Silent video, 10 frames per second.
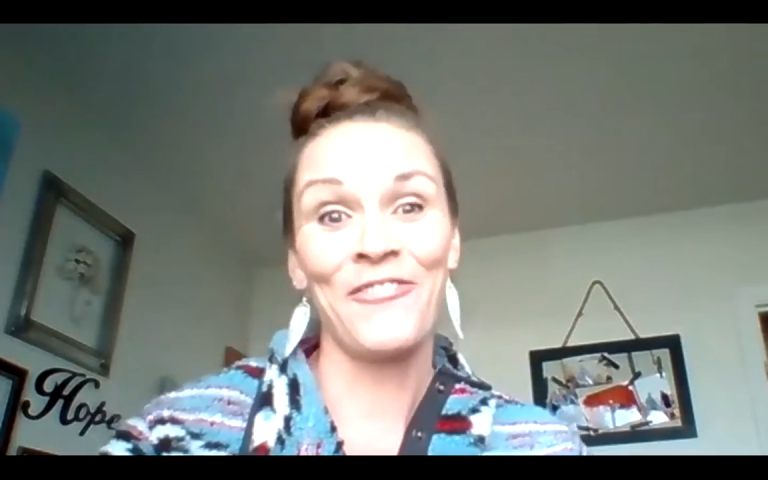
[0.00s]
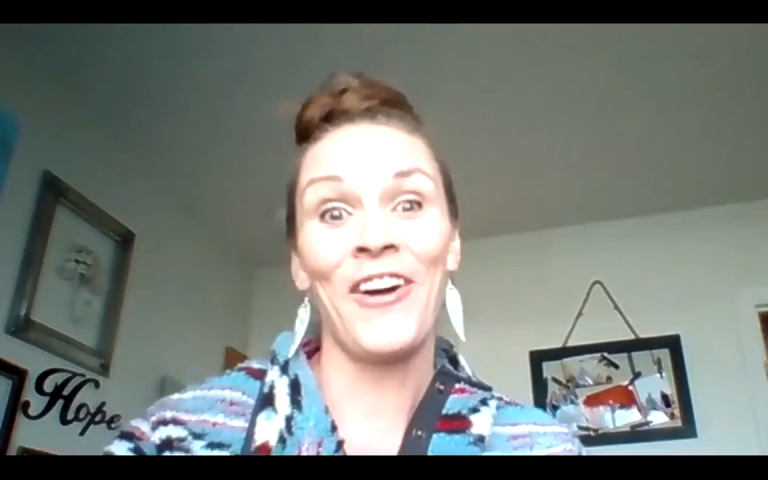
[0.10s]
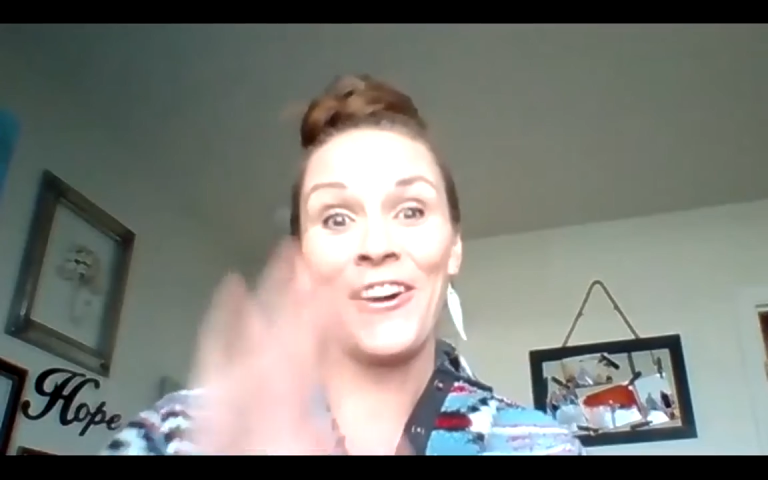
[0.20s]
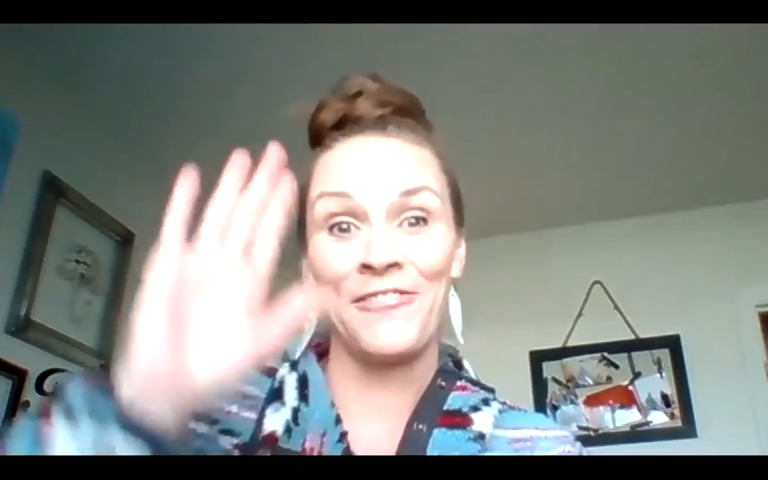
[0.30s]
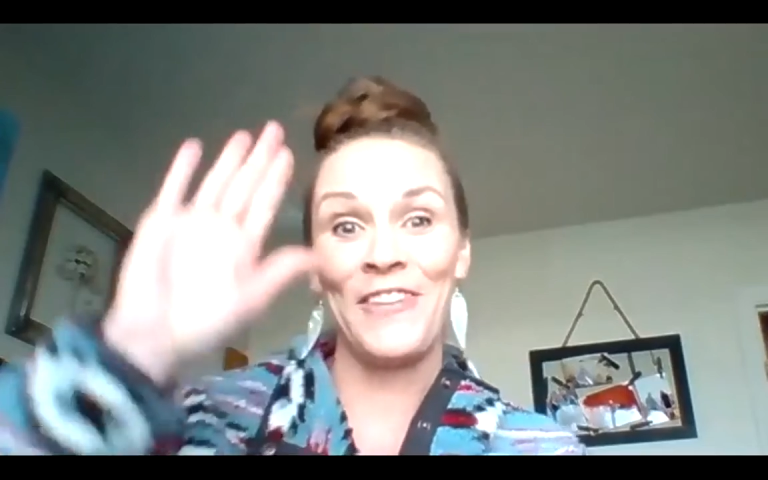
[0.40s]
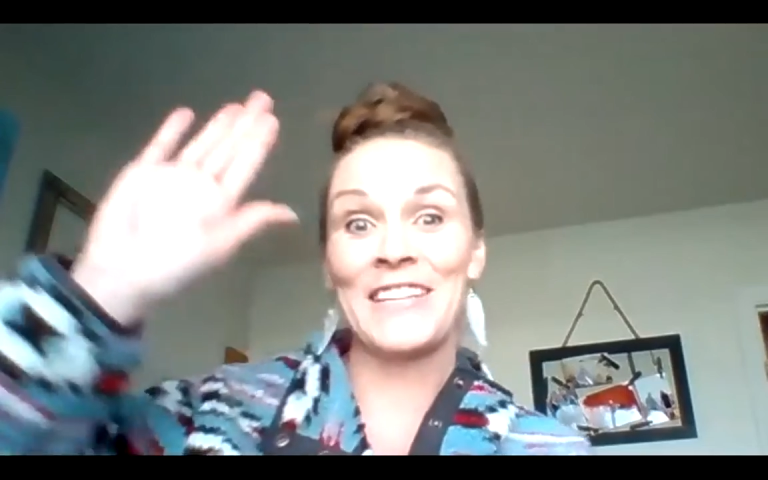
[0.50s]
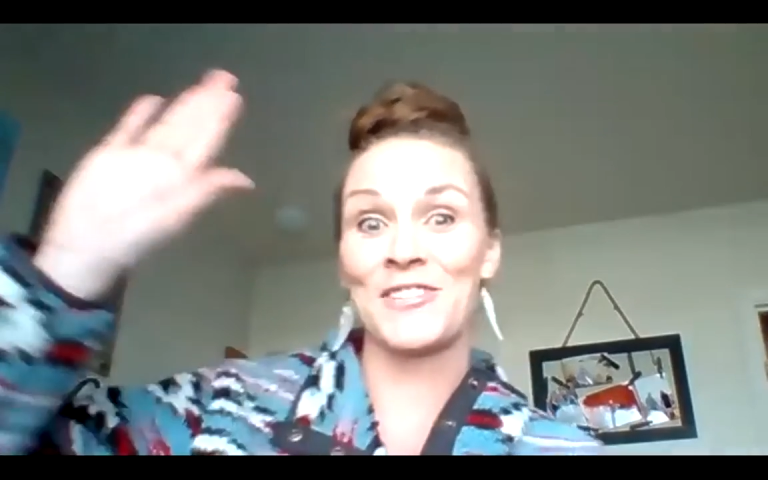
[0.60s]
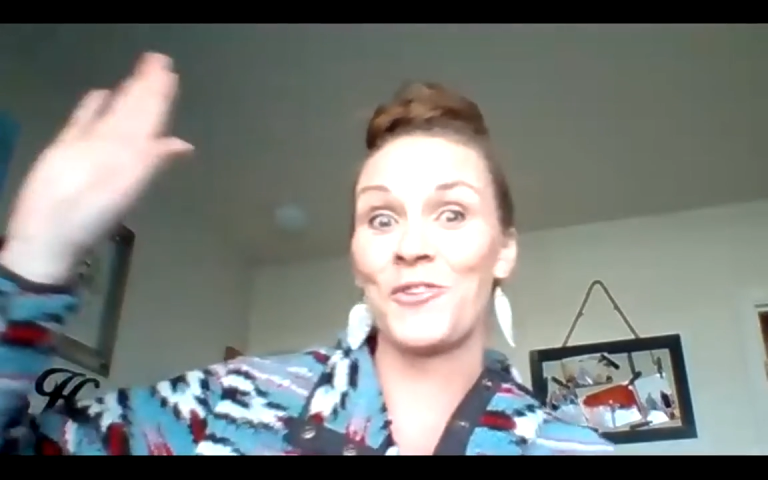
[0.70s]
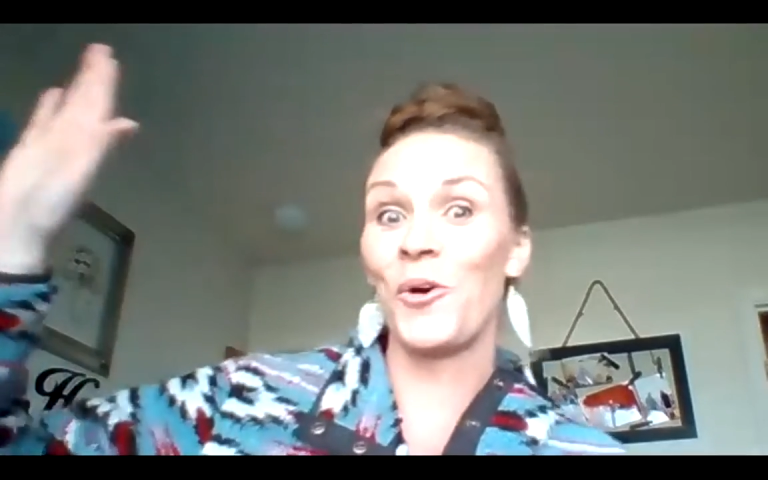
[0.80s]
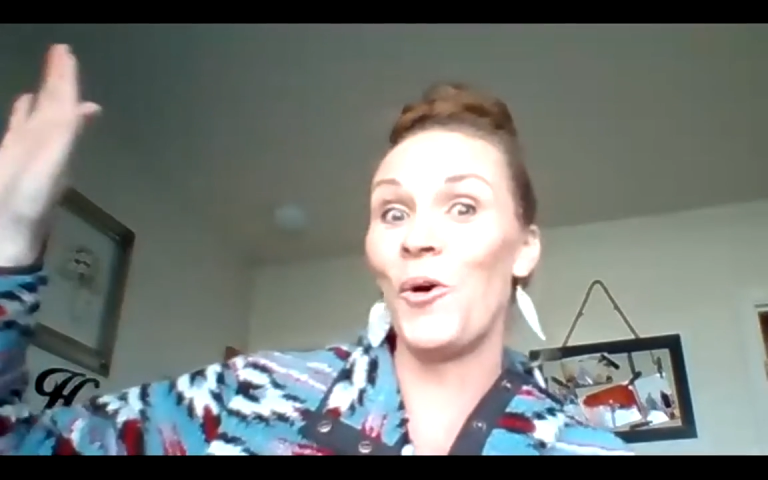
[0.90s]

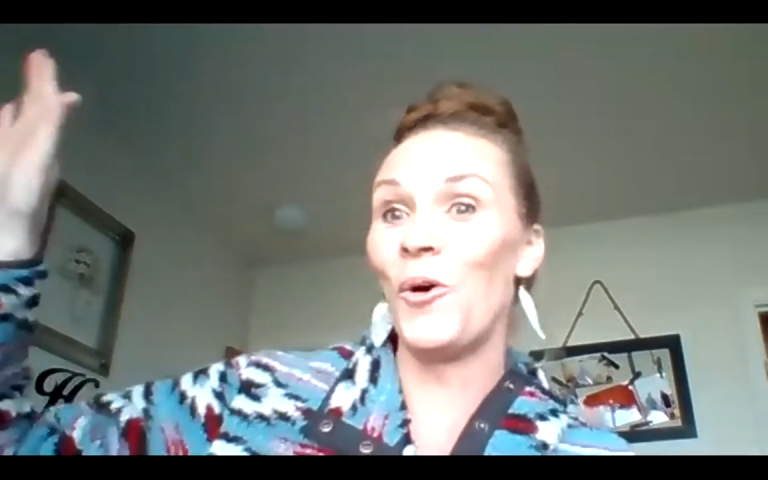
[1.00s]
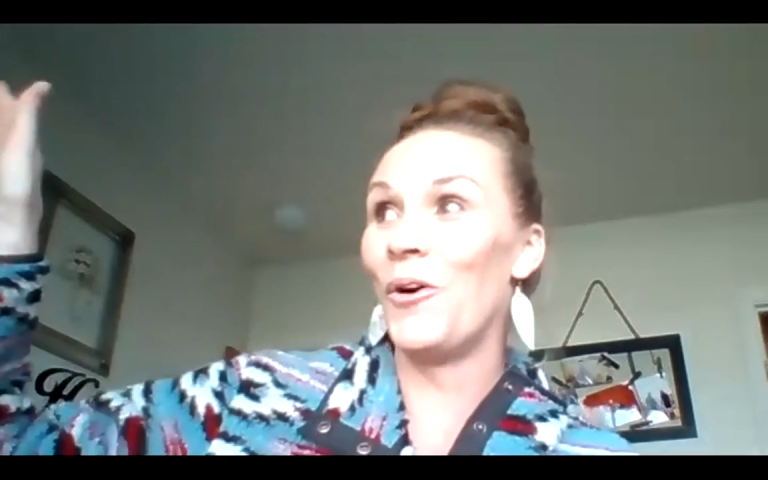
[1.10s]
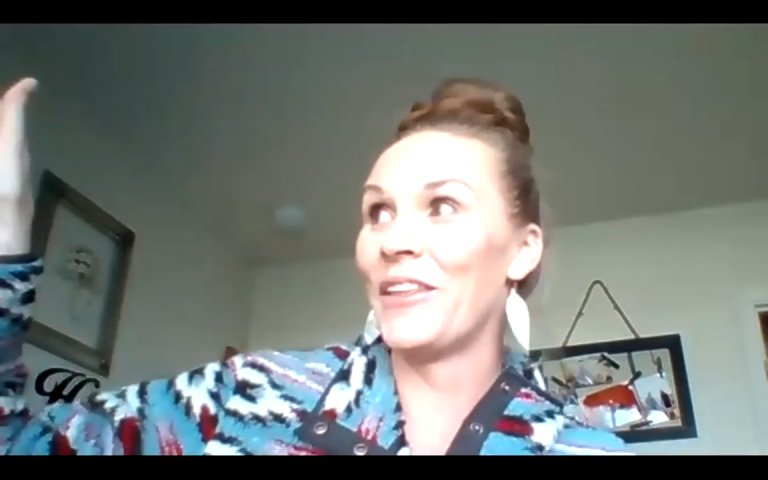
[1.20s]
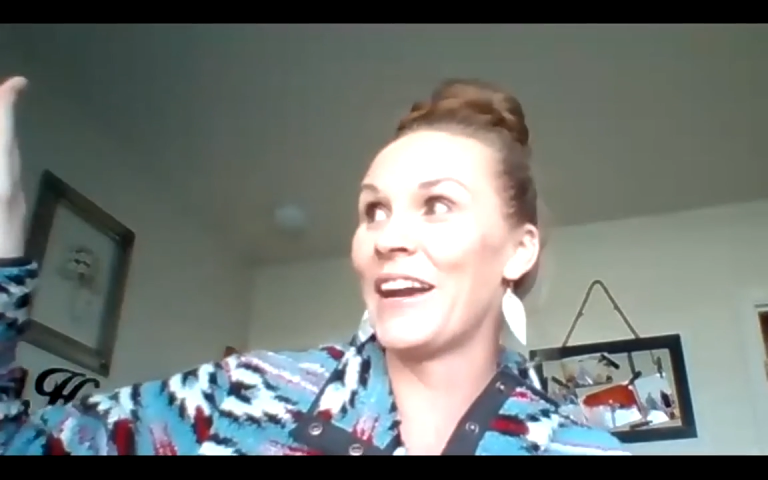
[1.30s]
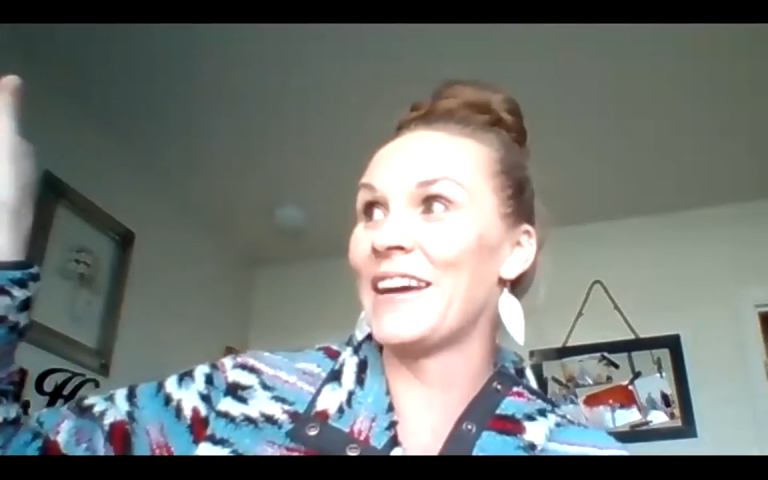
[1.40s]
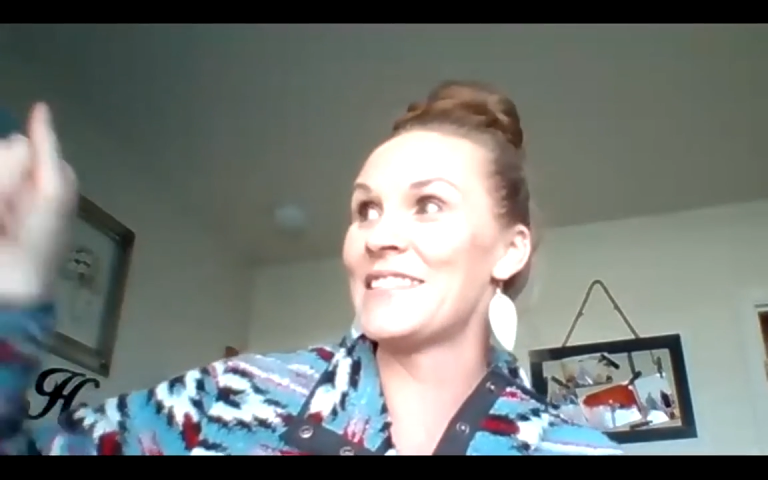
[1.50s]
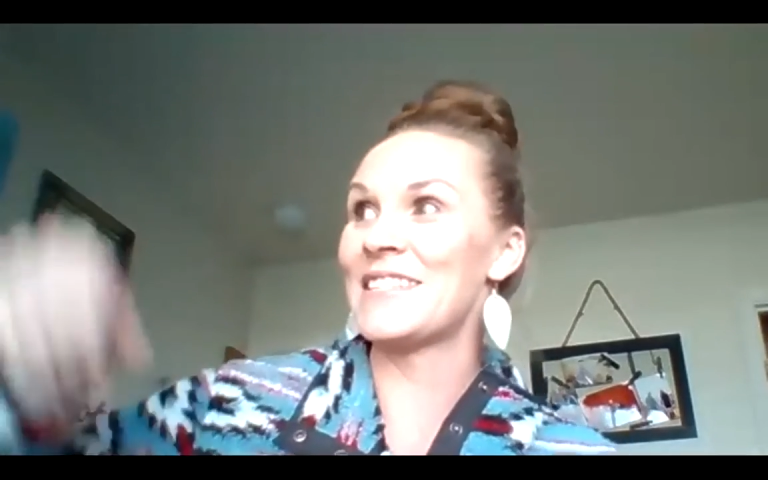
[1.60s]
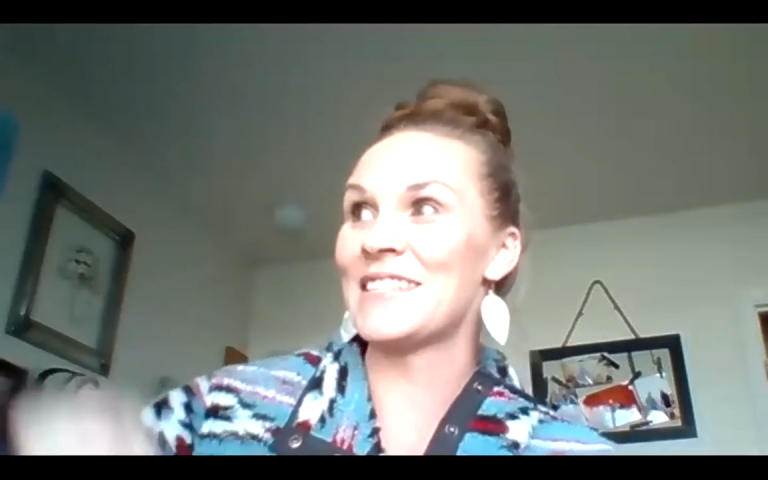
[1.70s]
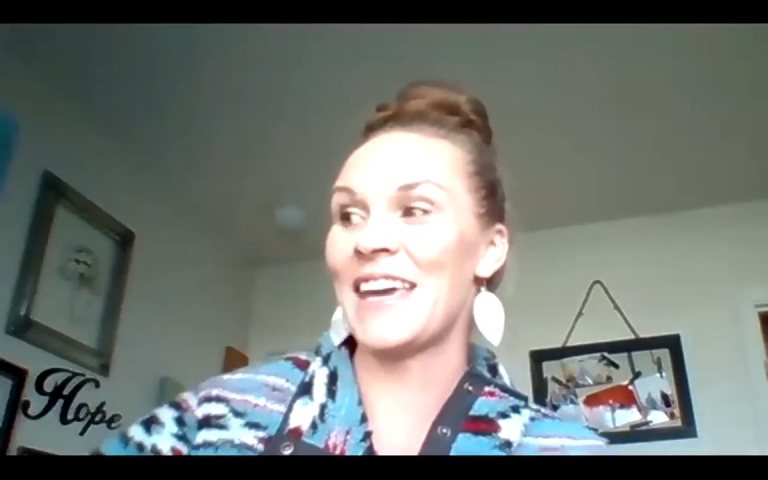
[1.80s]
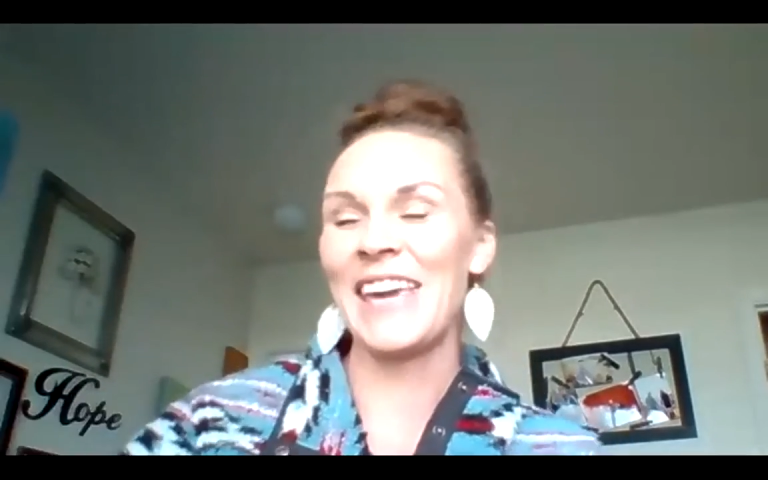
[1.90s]
far-fetched goal that I was
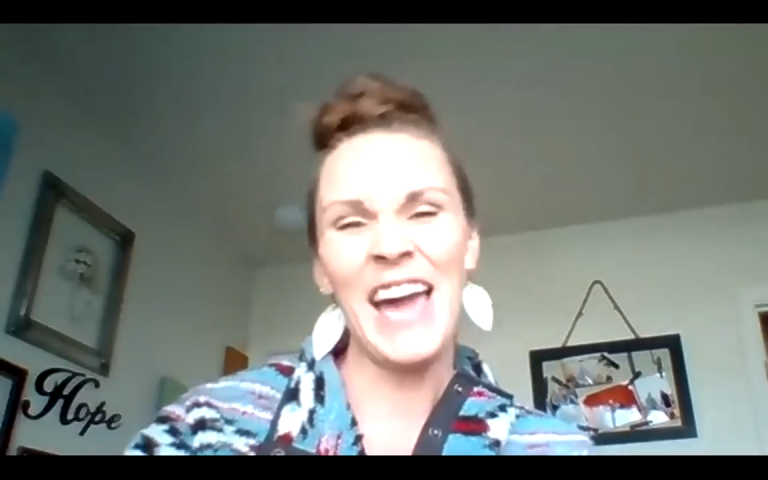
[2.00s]
just like,